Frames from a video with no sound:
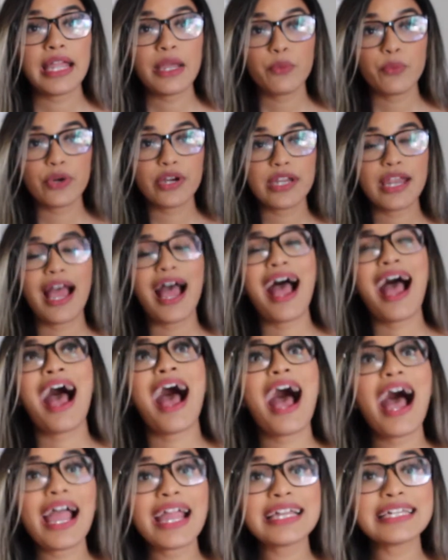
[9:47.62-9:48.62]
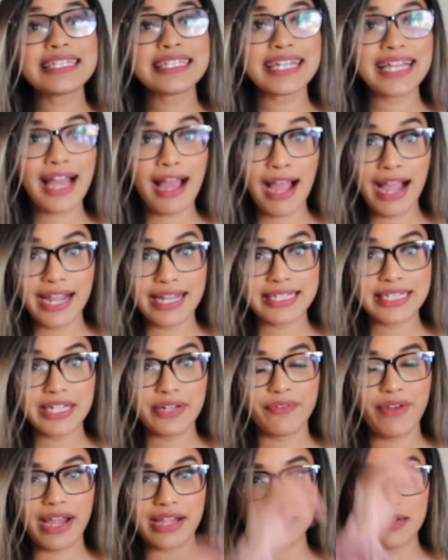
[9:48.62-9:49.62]
would highly
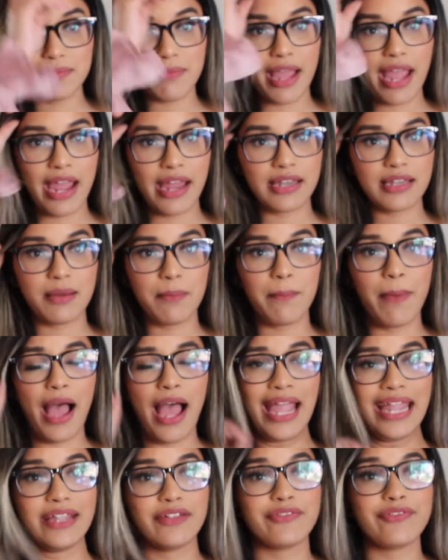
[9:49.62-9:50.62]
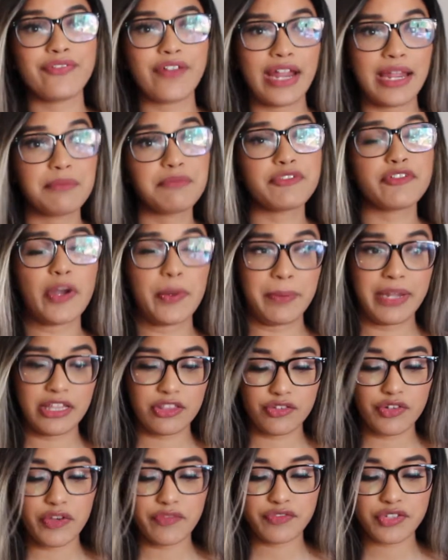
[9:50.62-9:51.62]
recommend buying frames from a
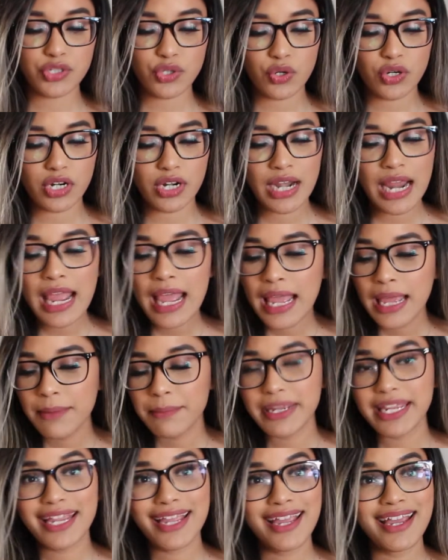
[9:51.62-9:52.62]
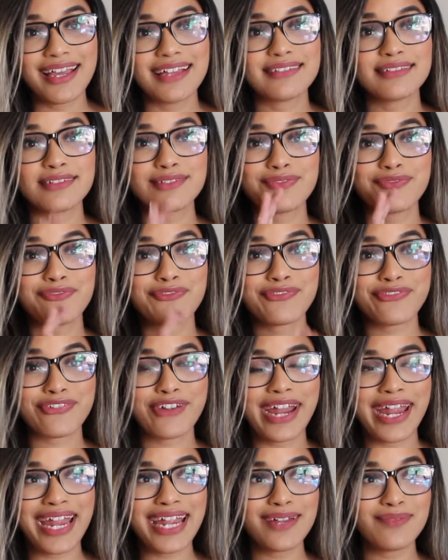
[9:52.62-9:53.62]
thrift store because
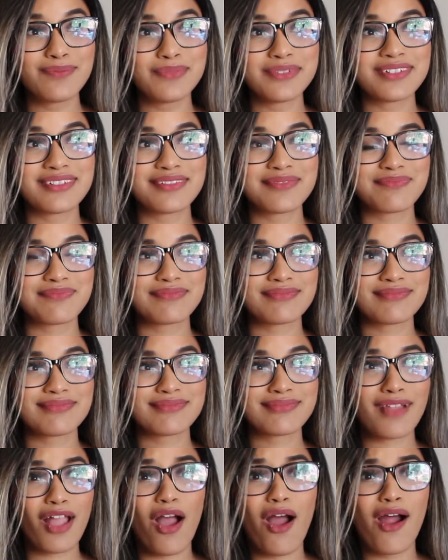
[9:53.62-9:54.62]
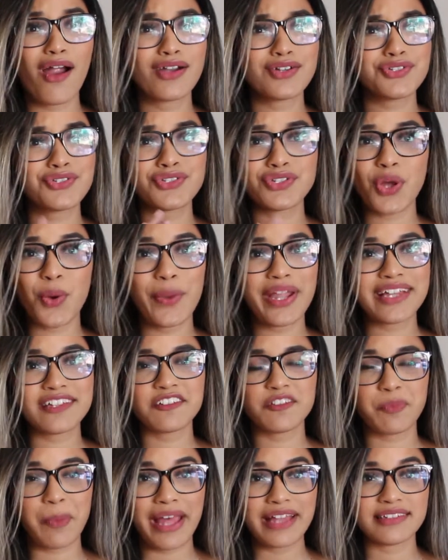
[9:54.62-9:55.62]
frames are so
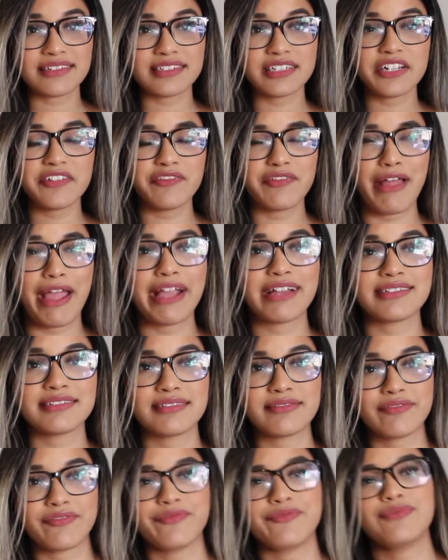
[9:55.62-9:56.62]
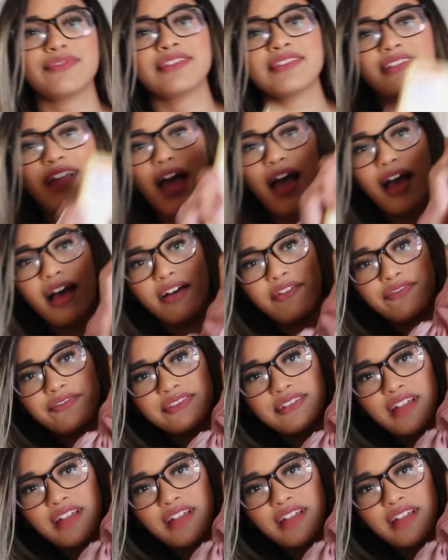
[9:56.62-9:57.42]
expensive. Like, a